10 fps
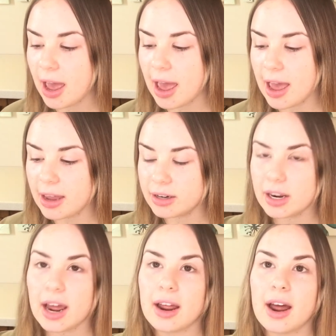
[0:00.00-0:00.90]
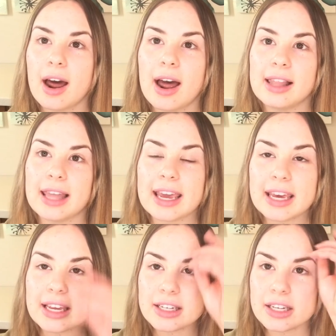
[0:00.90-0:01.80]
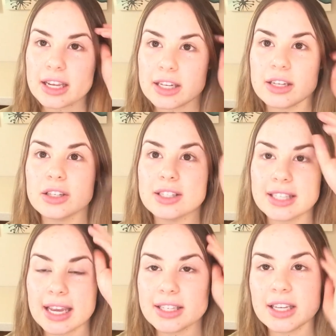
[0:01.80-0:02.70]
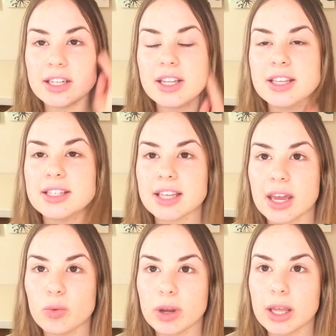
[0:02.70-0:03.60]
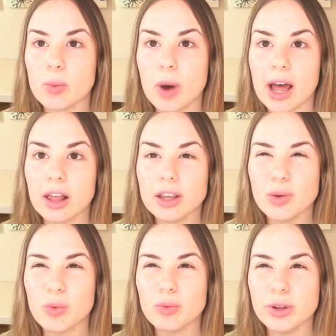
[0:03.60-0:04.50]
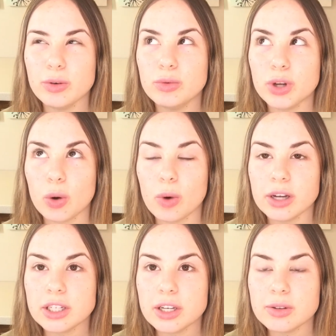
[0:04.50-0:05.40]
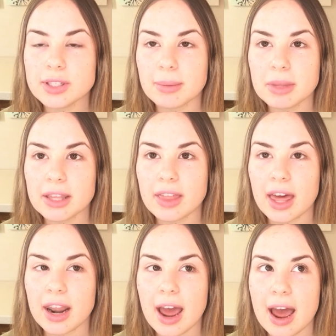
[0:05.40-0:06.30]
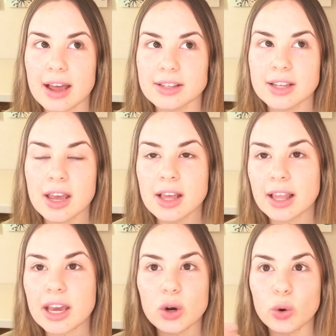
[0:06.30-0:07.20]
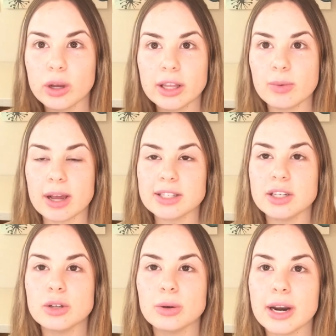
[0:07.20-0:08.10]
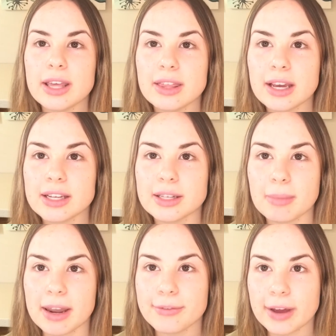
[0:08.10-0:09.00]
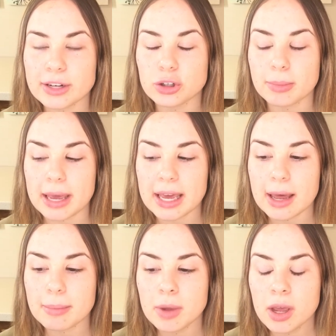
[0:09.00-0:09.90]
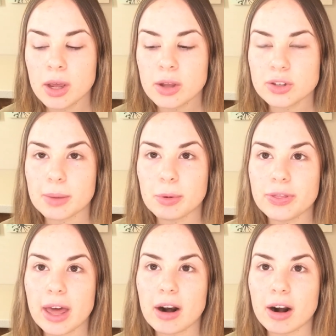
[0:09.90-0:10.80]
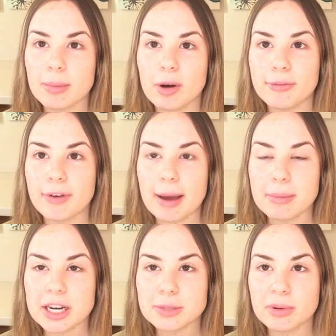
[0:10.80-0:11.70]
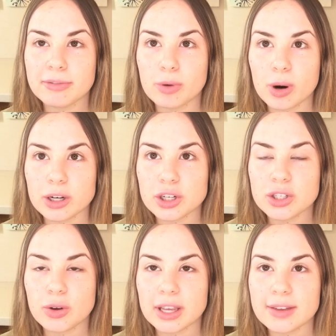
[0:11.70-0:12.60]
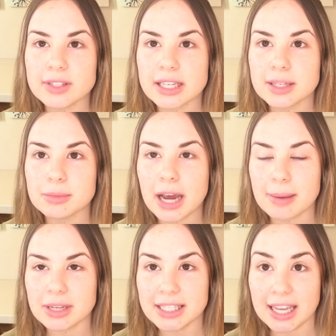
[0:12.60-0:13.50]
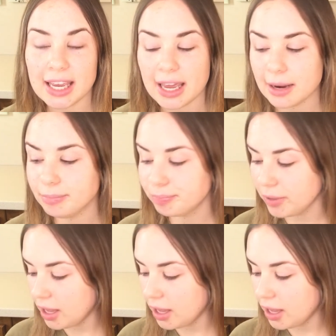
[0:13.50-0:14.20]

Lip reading: and I like it. It sinks into the skin really well. You don't want to use something that has like an oily residue or anything because it might affect your makeup. So I put that on about 5 minutes before just so it gives it some time to sink in.